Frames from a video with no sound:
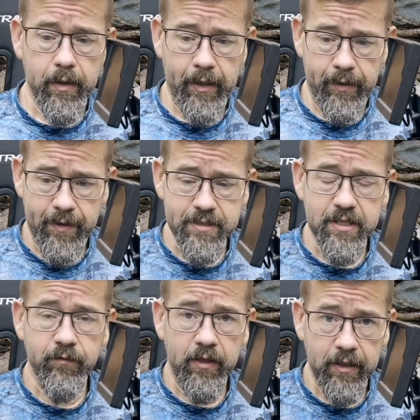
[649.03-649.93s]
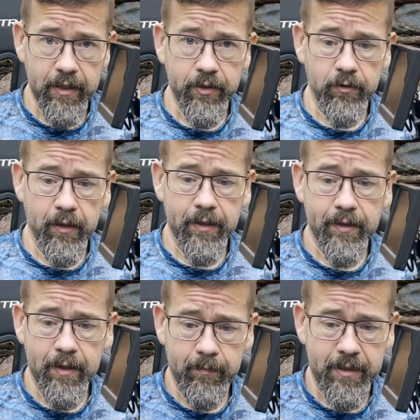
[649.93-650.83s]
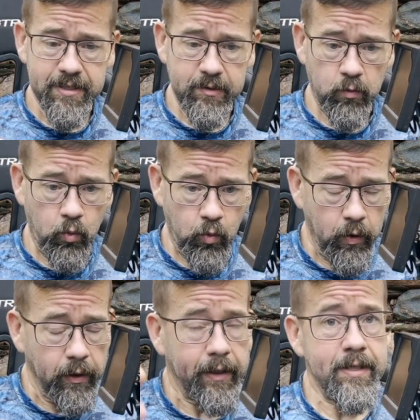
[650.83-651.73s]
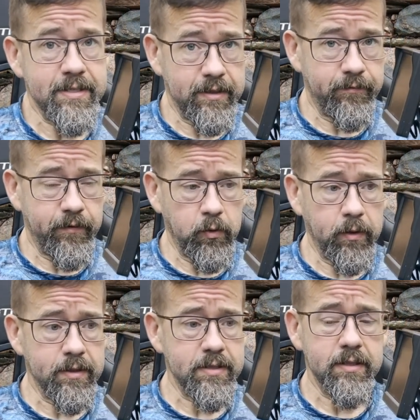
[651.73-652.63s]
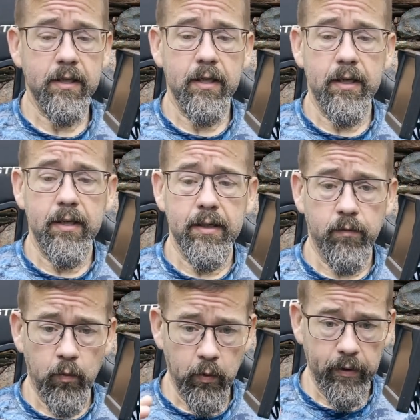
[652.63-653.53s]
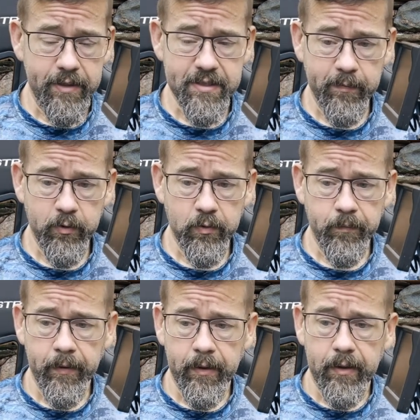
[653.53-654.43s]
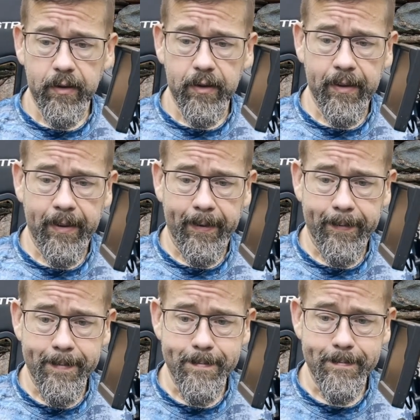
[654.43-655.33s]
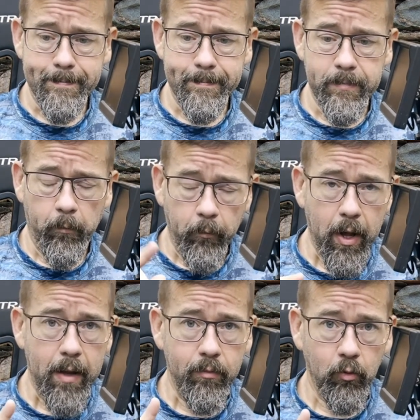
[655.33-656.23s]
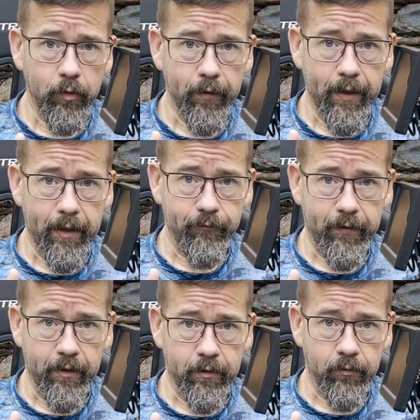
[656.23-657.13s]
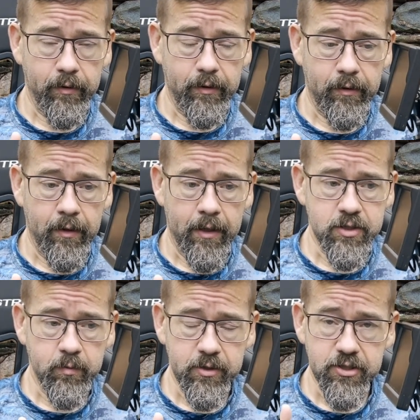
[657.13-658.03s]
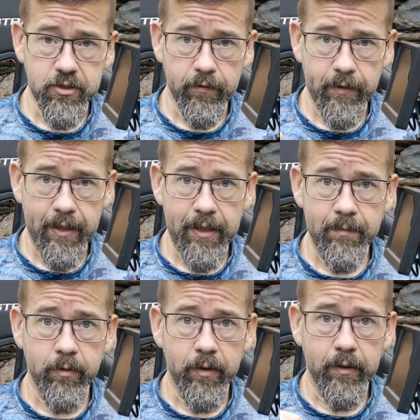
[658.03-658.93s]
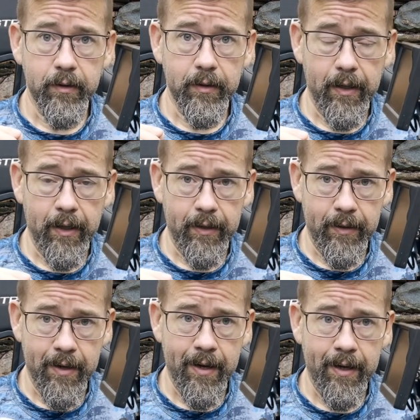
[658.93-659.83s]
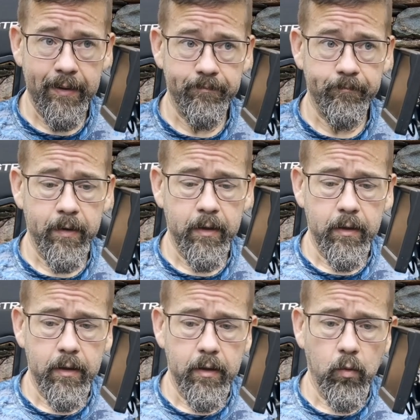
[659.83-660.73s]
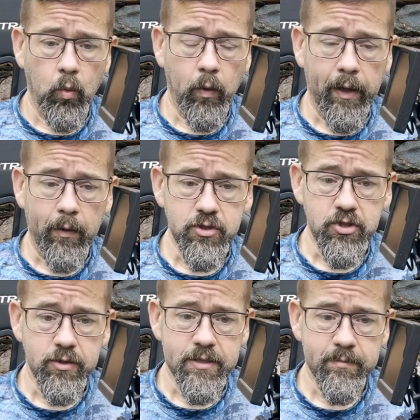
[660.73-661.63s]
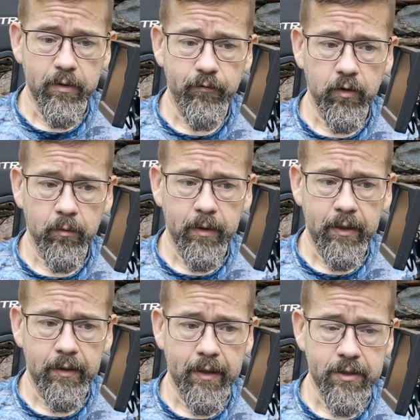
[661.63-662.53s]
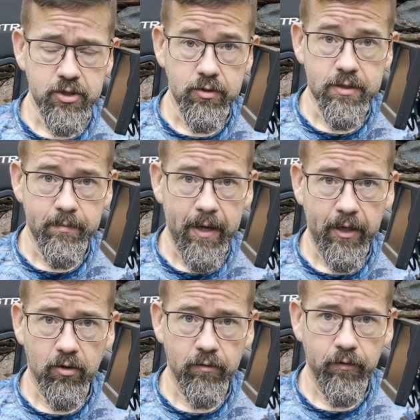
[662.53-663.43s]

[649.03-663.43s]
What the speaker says: and that's convenient. I do like that. It makes it really easy to focus, really simple. The problem with that, I found, not so much during the day, but at night, when I was doing some of my filming, I was doing some backyard